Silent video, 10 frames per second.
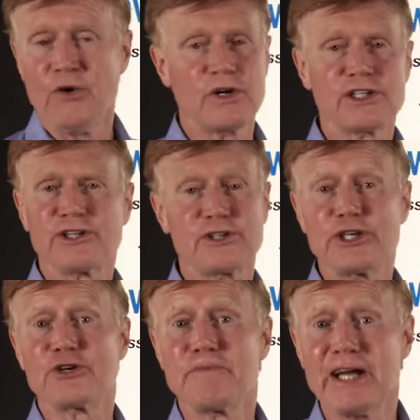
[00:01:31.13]
Well, clearly
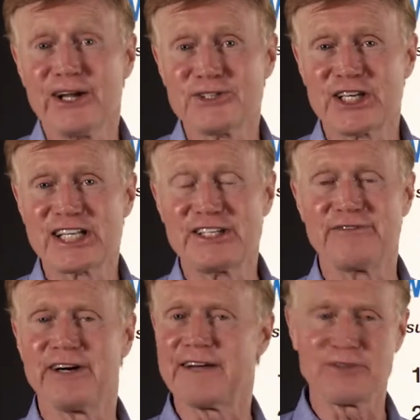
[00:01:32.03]
you're beyond
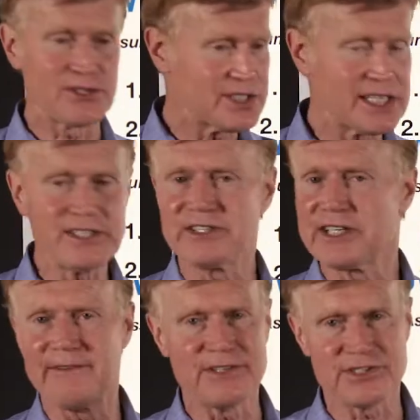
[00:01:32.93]
sixty-five, you're
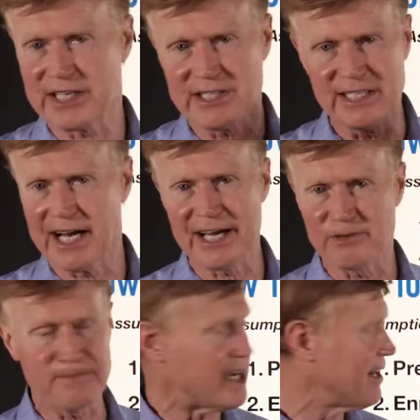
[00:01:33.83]
sixty-seven, sixty-nine
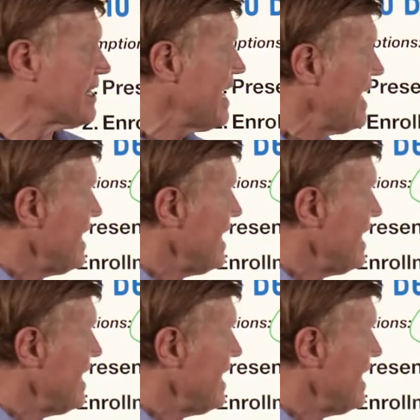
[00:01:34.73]
or beyond.